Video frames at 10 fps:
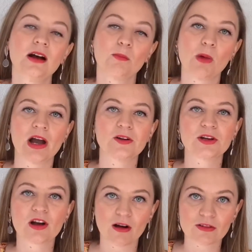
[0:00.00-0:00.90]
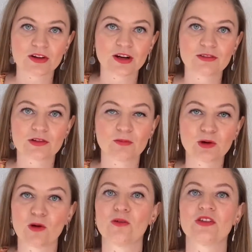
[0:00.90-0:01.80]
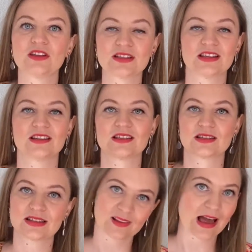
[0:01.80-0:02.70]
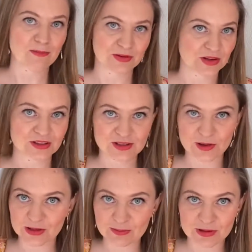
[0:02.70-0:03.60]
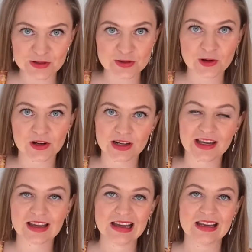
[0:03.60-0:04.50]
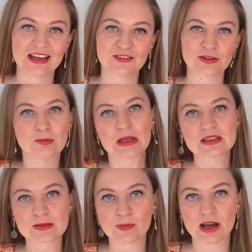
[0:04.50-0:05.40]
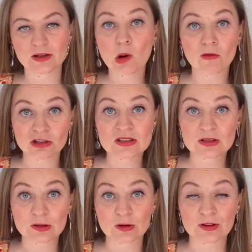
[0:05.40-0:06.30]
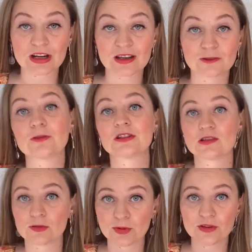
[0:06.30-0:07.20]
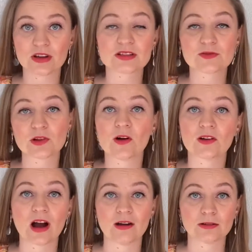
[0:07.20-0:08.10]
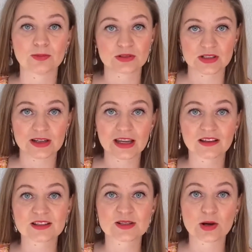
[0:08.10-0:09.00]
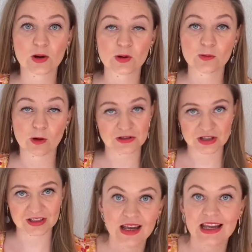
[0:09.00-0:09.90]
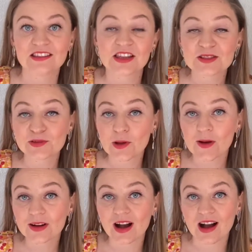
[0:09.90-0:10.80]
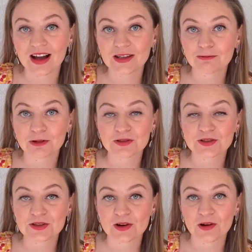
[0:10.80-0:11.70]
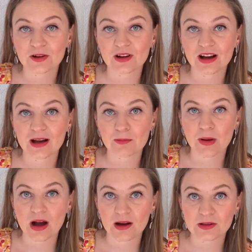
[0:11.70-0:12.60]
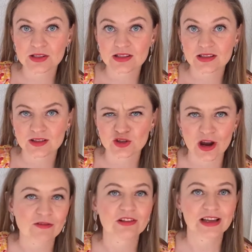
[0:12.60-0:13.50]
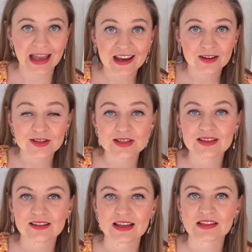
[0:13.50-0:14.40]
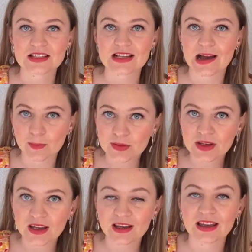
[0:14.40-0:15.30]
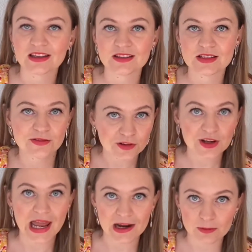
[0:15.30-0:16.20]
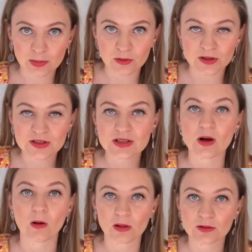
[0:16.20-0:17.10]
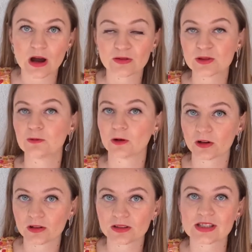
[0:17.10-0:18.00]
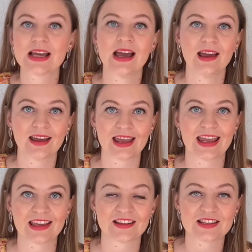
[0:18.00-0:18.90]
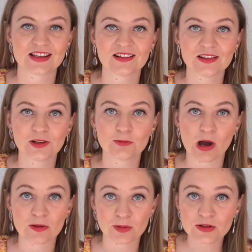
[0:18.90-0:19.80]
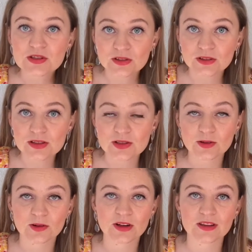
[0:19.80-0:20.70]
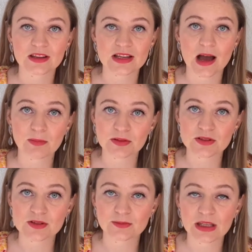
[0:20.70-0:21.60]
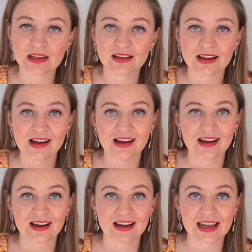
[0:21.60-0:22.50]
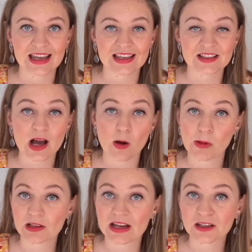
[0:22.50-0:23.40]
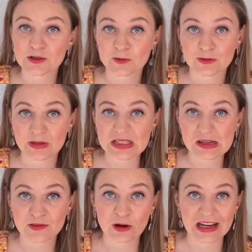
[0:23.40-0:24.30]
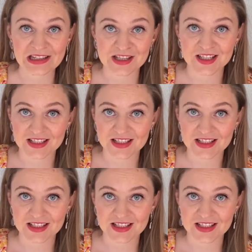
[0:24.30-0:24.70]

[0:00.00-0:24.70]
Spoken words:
My recovery from COVID is happening slowly but surely. If you missed my COVID story, it was in the previous vlog. I will put a link, so watch it. In this vlog, I want to talk about travel chaos that is happening in different airports all around the world and tell you my personal story that happened to me and how my luggage went missing for 18